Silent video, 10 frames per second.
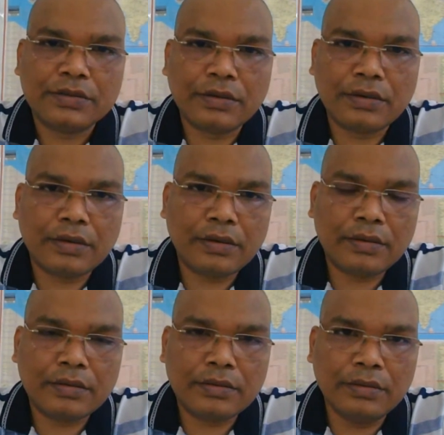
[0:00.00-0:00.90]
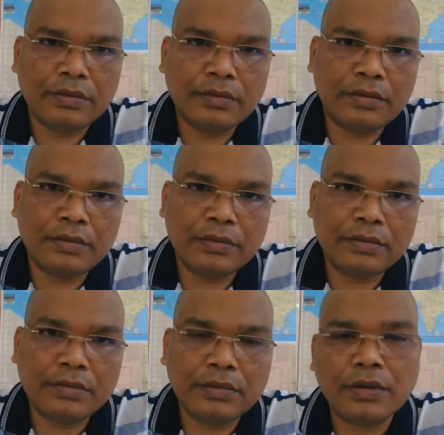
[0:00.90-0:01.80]
So
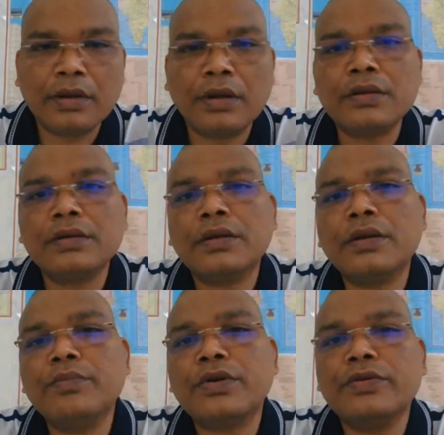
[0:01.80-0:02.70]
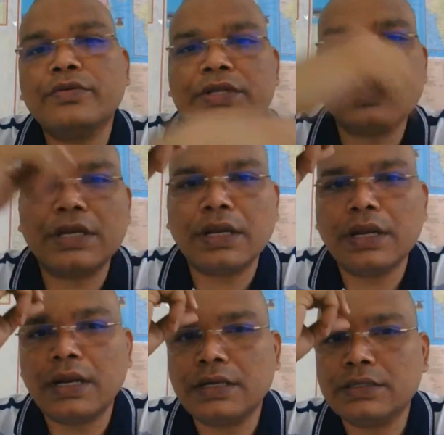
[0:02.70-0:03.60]
you improve your
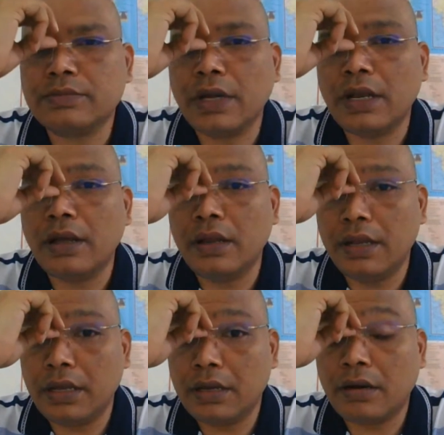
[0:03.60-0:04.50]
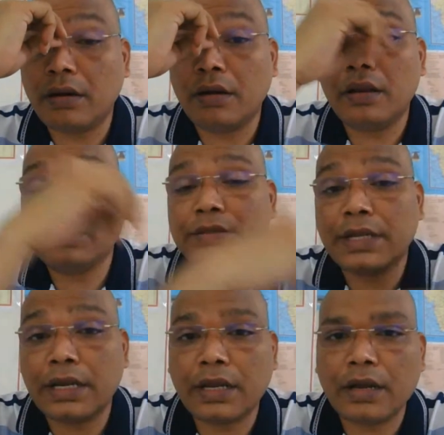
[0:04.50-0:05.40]
general knowledge by learning all
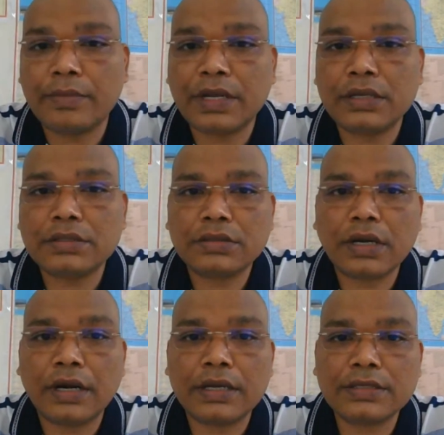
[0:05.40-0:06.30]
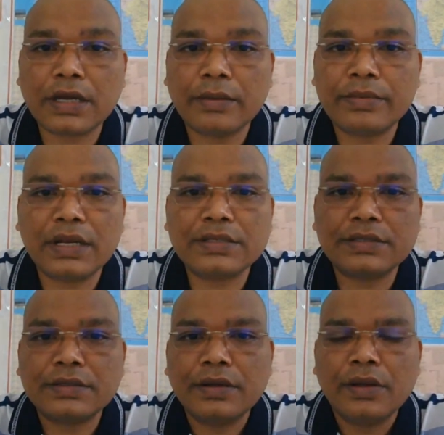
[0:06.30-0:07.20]
state capitals, country's
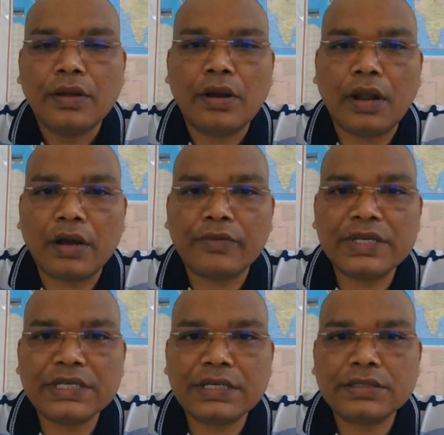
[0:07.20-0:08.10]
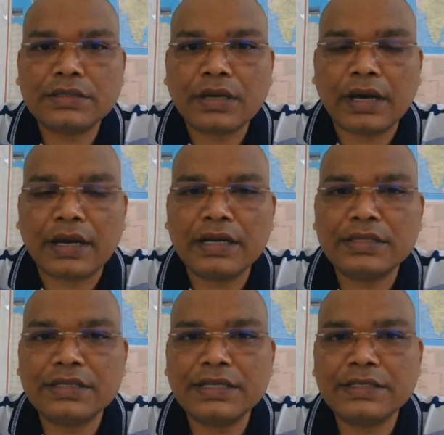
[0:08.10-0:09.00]
capitals, languages,
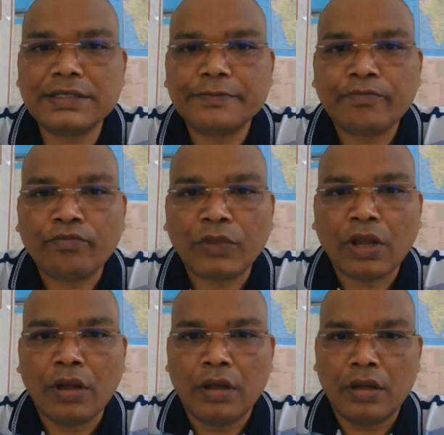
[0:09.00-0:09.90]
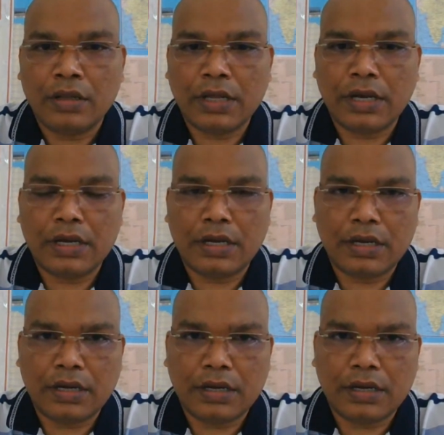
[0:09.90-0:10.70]
currencies, then